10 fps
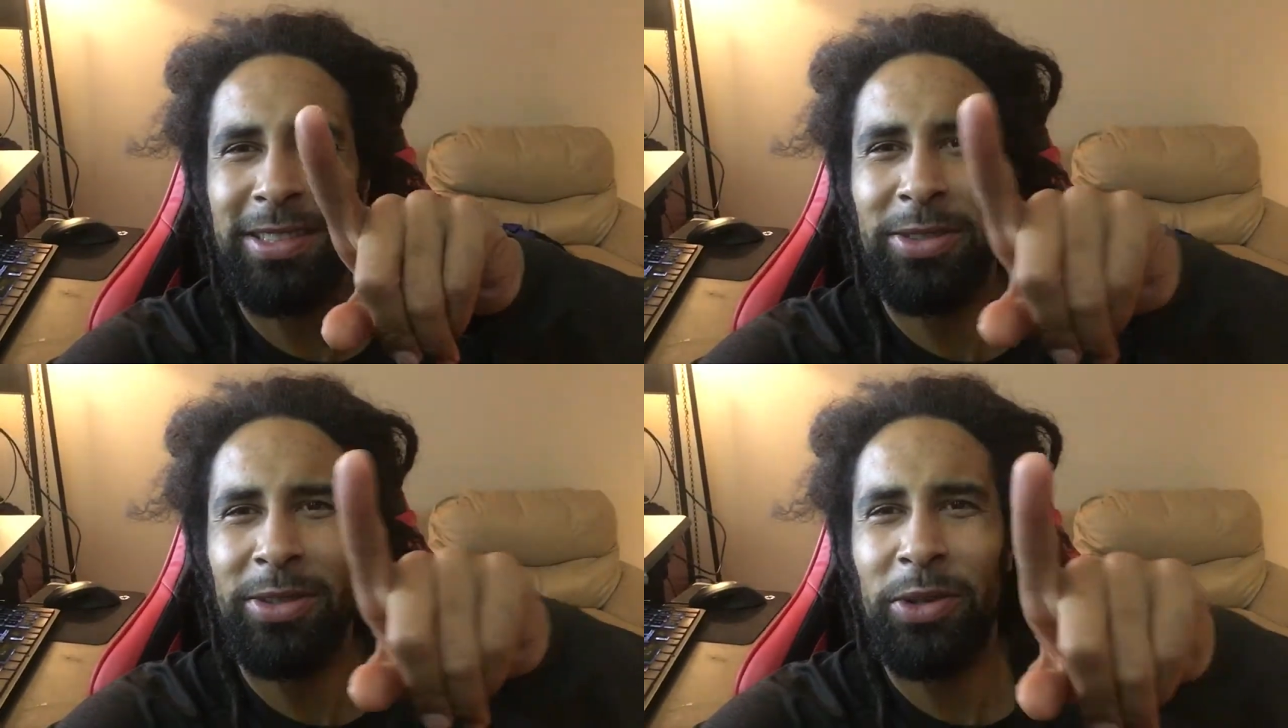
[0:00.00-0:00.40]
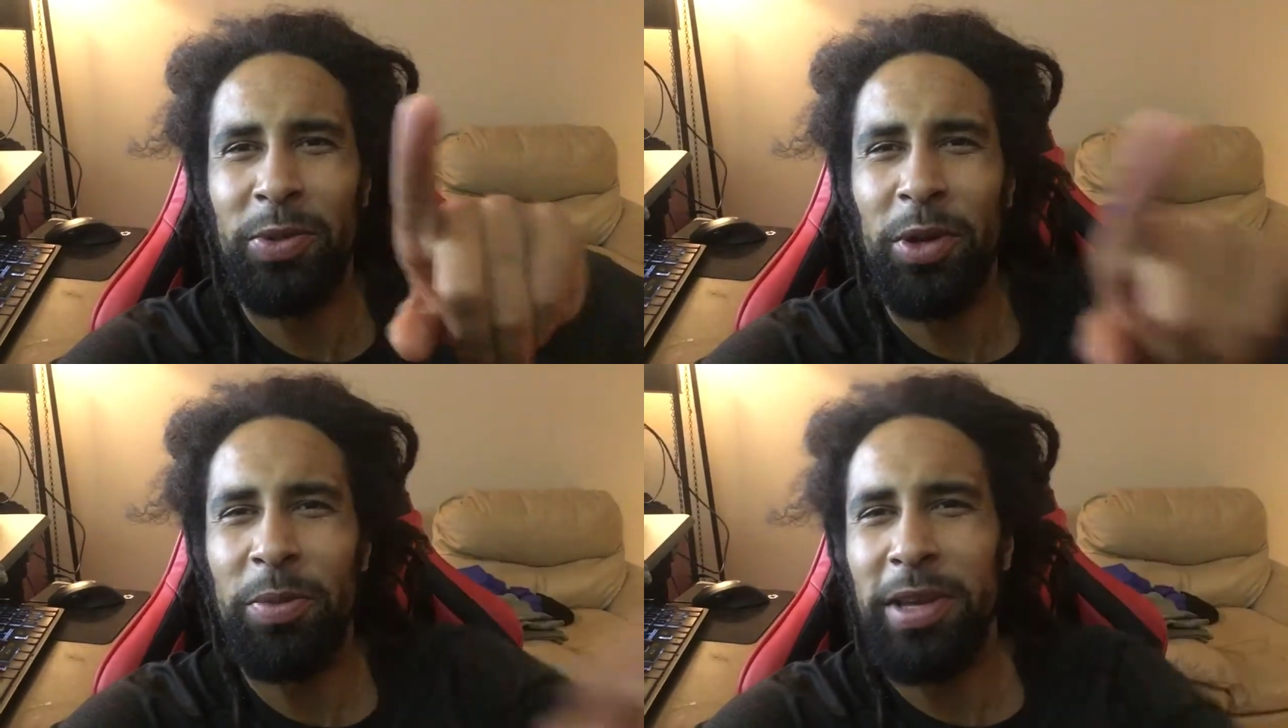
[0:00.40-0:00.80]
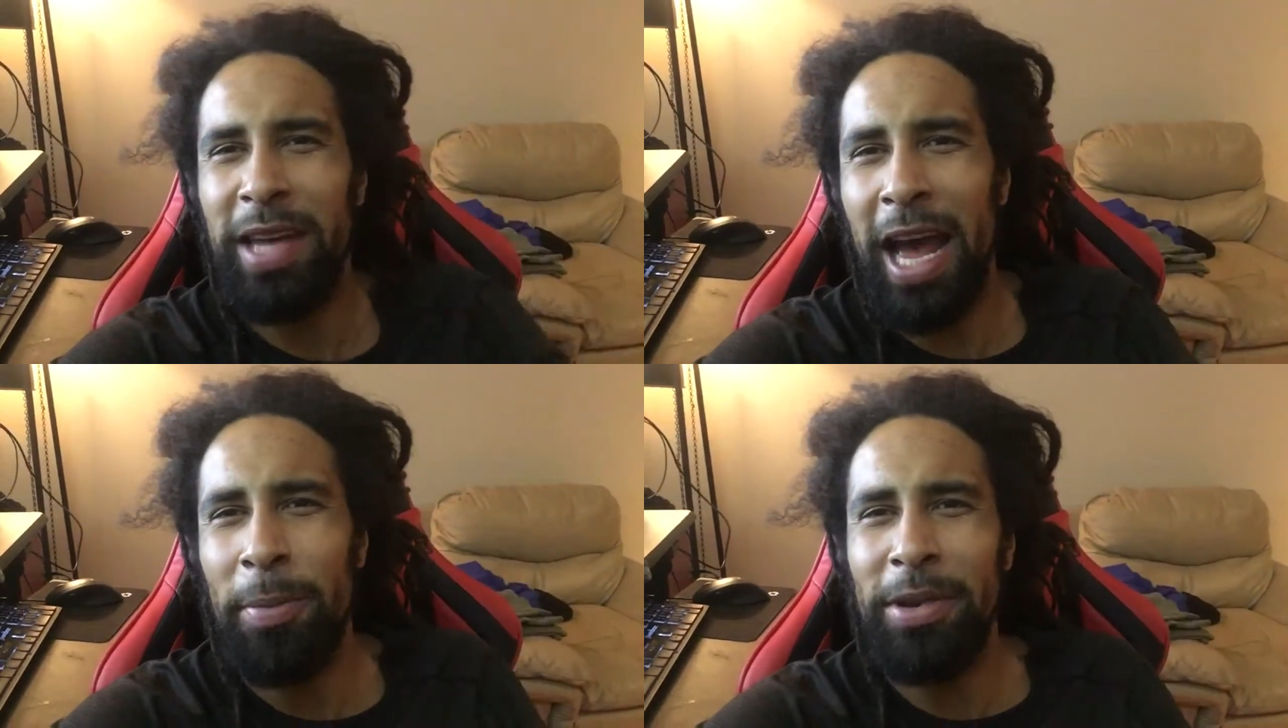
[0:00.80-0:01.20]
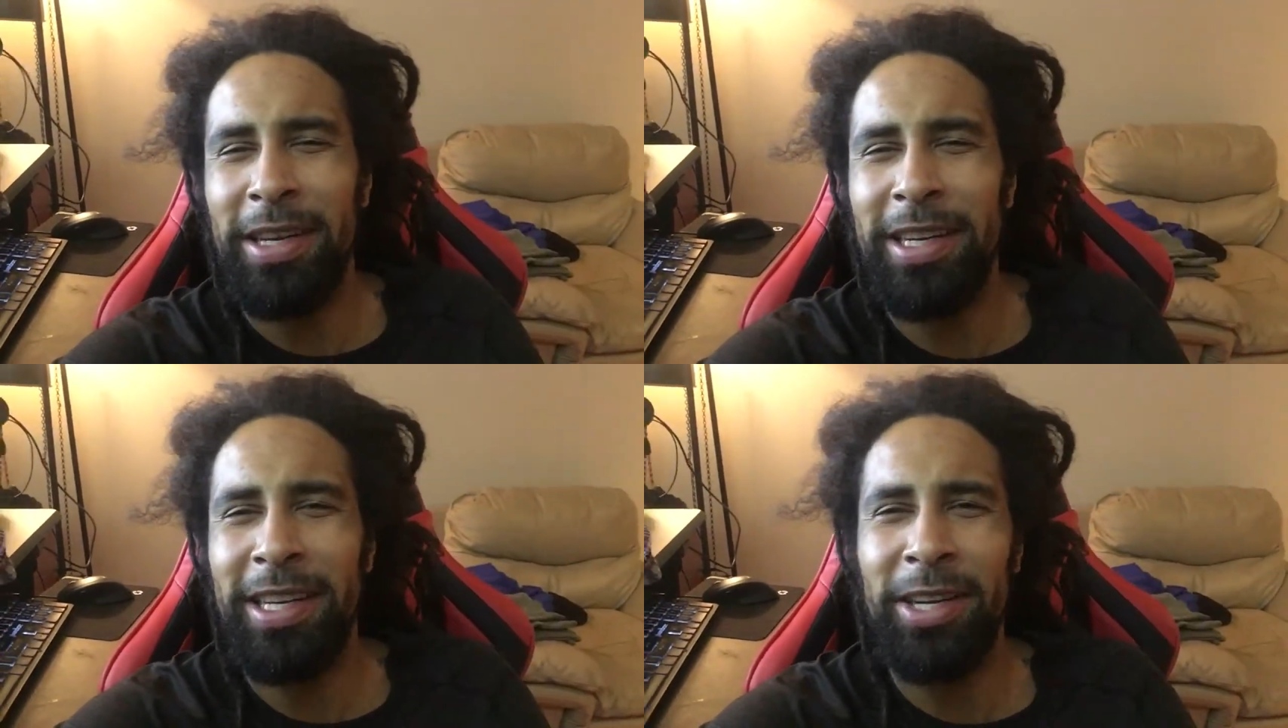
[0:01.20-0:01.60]
Who knows what'll be
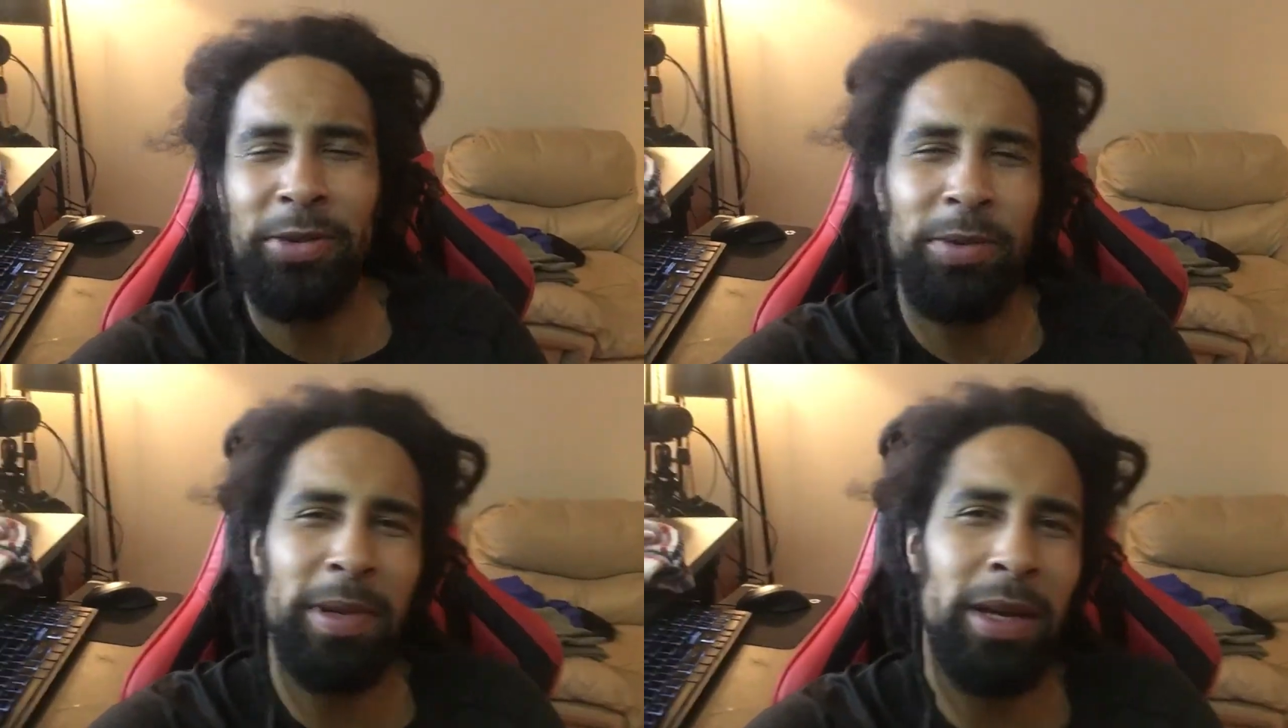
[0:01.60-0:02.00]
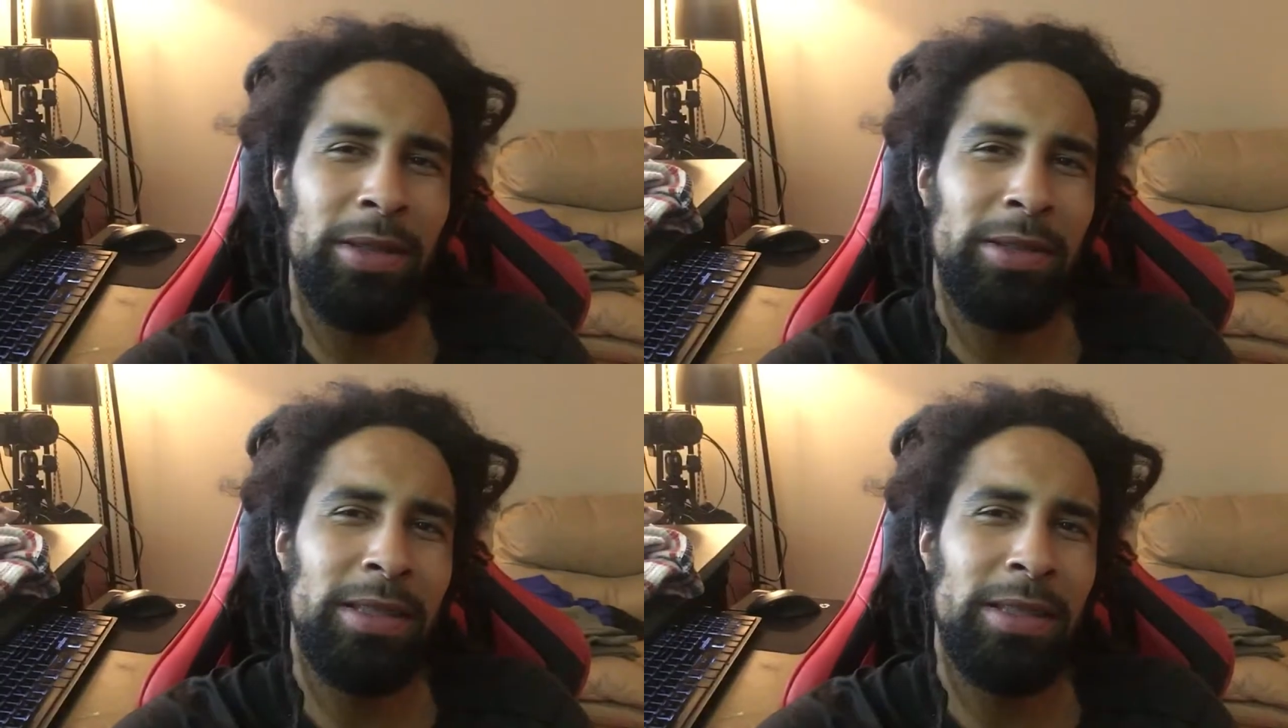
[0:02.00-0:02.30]
happening in a year from now.